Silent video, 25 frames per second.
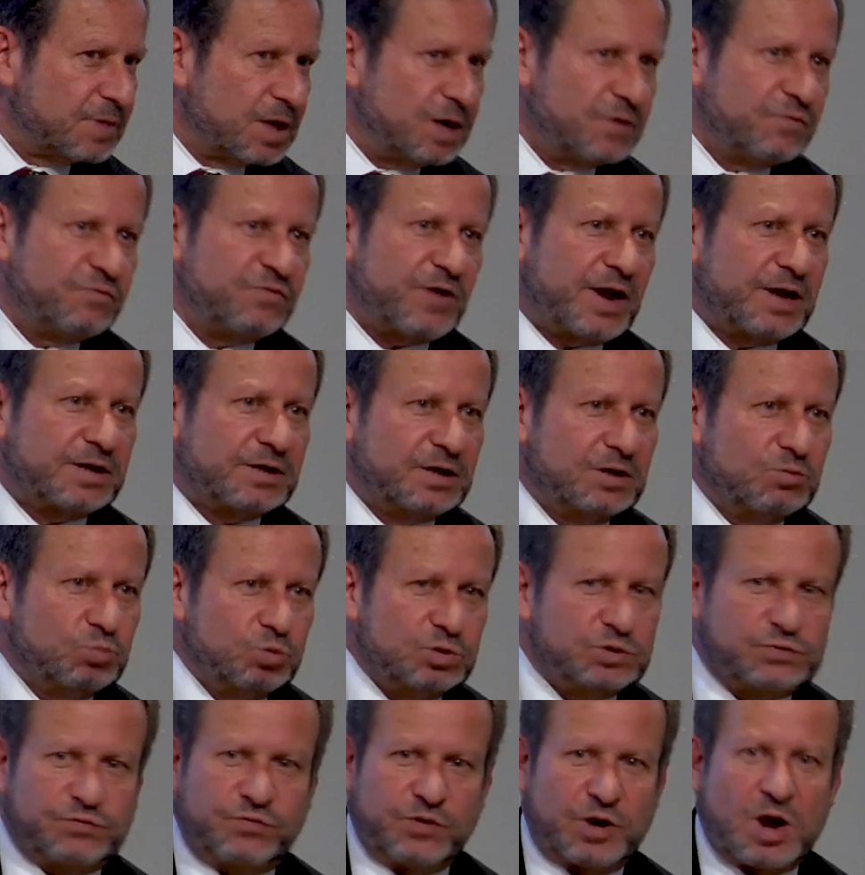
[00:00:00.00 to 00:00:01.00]
And in fact, it
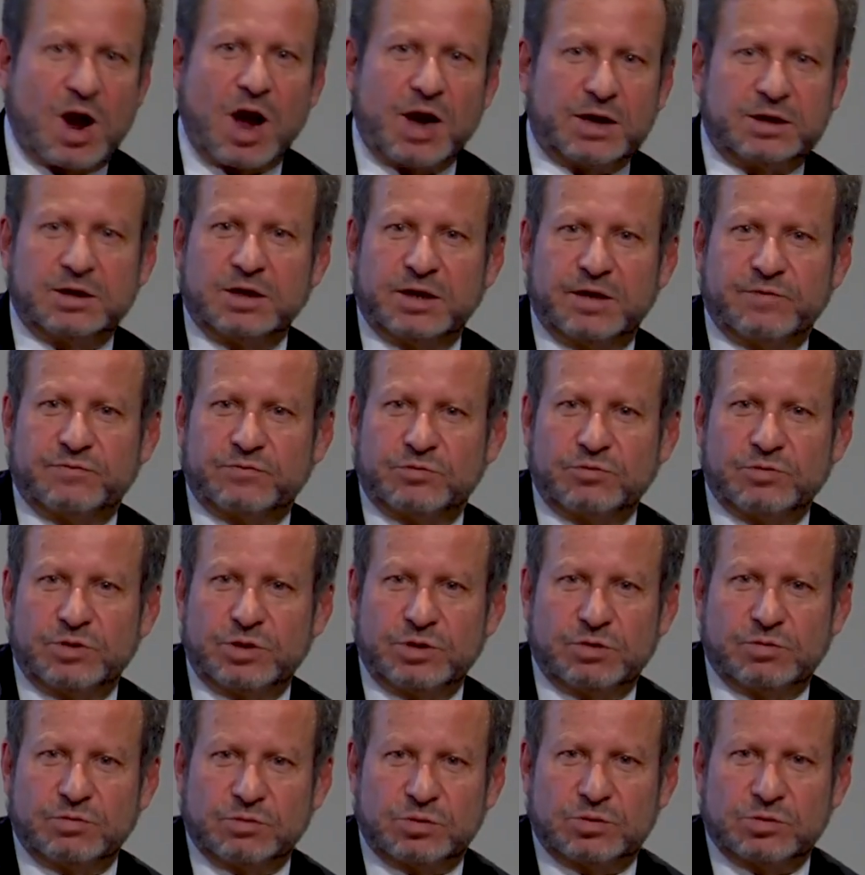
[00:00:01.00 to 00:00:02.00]
was forgotten after
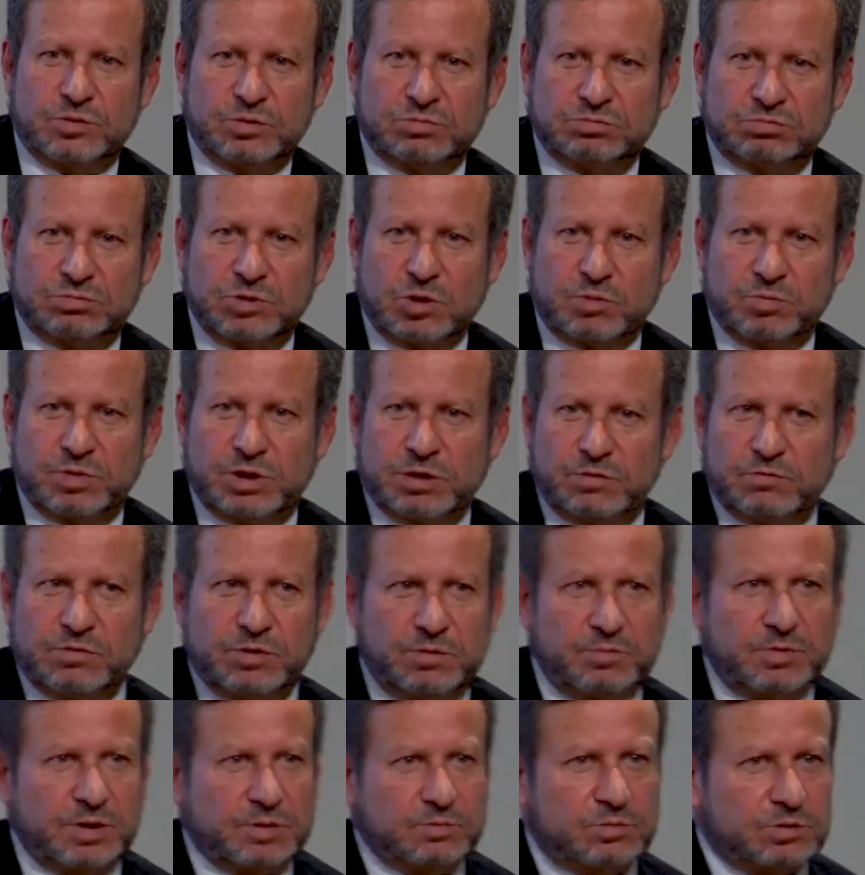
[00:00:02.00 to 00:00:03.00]
a year or two. Nobody
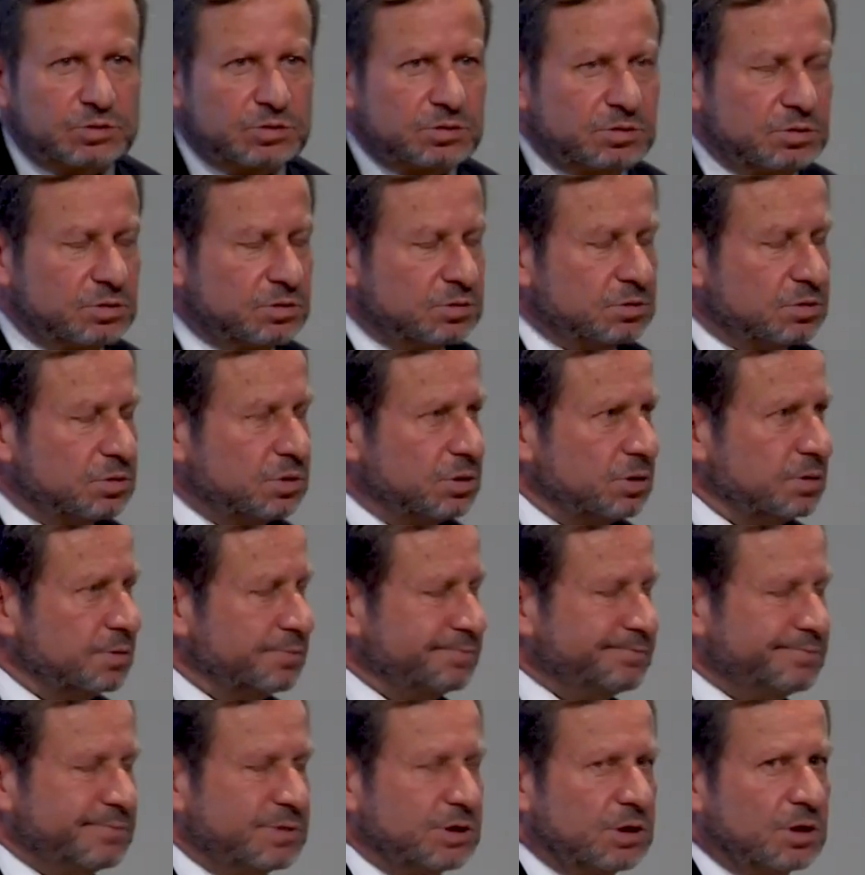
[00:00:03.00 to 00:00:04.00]
remembers.
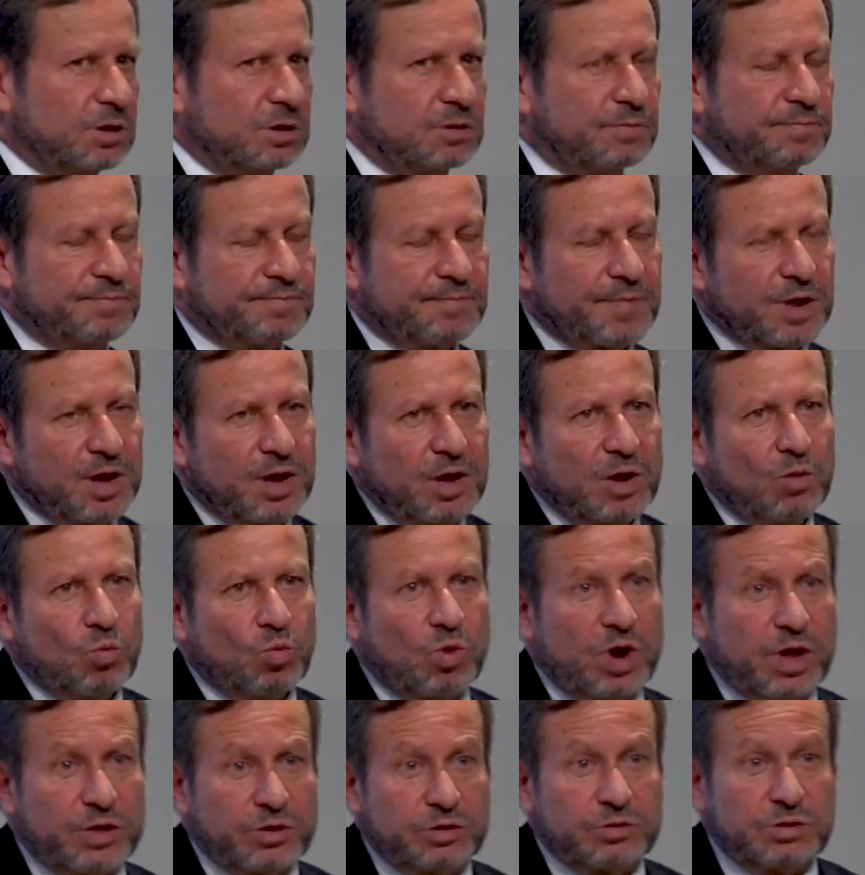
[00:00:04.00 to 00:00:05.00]
So
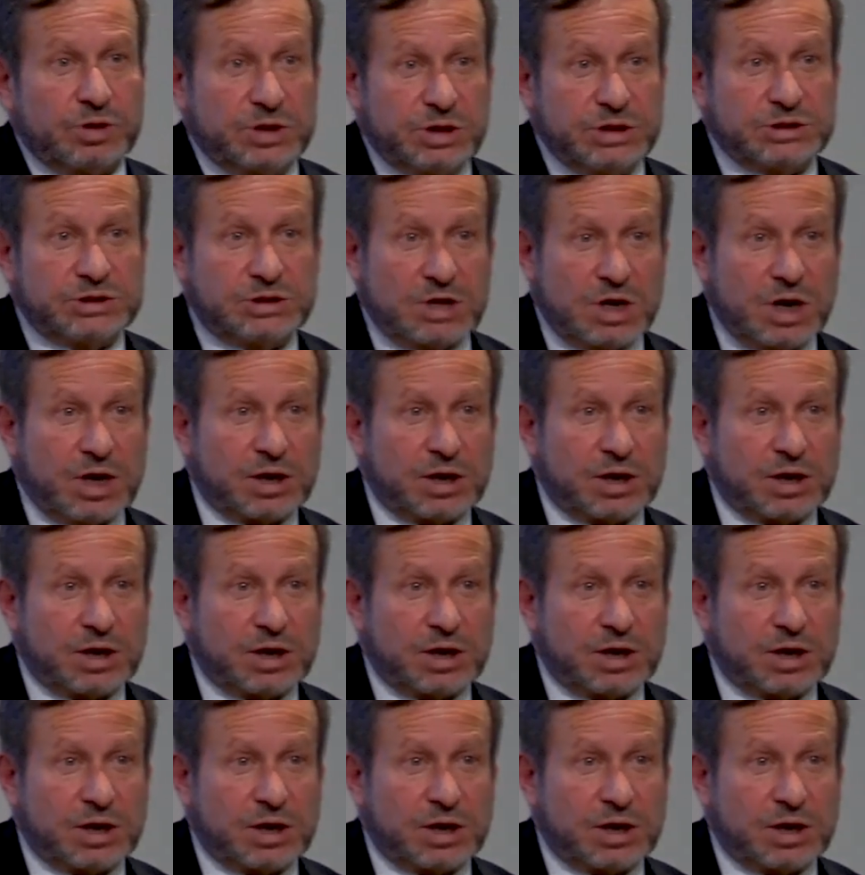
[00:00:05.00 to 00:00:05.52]
weather is